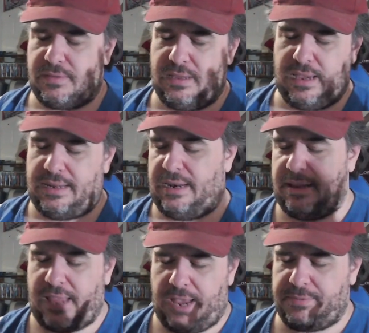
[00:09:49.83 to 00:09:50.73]
and then
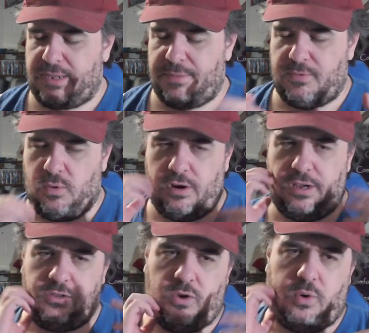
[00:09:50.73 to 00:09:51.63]
the time skip to where
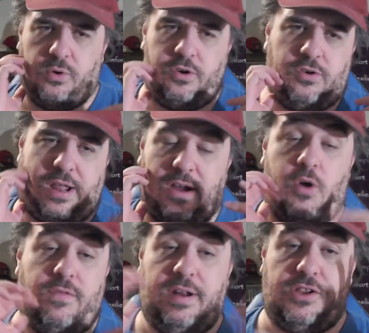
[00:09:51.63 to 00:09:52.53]
he's older, like
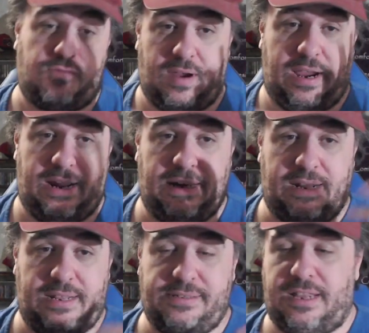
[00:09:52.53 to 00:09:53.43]
already trained
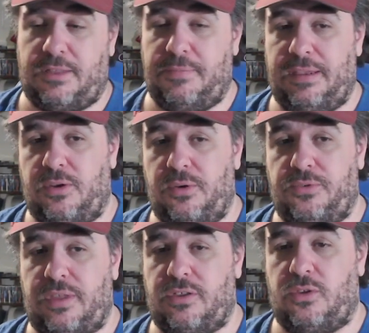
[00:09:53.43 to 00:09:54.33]
and like to be
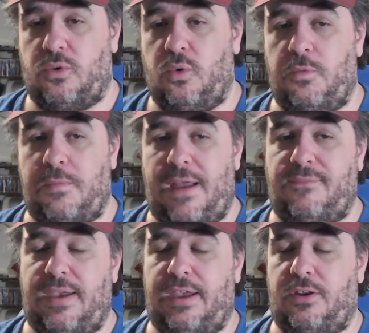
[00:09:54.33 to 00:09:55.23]
used as a tool by
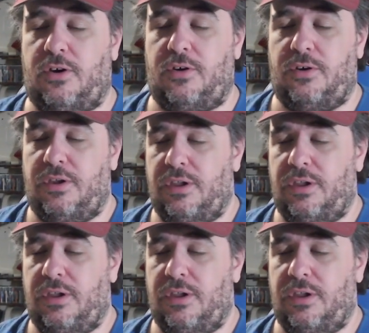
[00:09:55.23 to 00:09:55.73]
Vader.